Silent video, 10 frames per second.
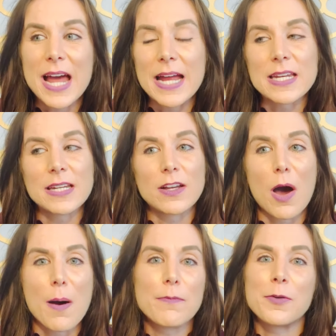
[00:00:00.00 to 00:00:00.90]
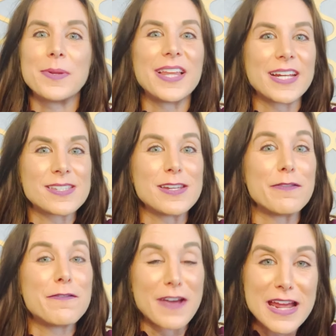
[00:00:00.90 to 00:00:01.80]
I didn't come from a legacy
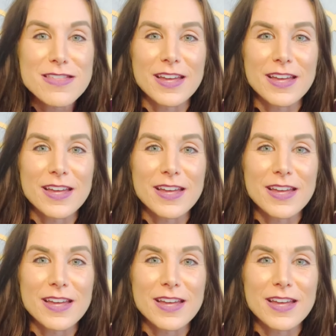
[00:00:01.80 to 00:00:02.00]
of faith.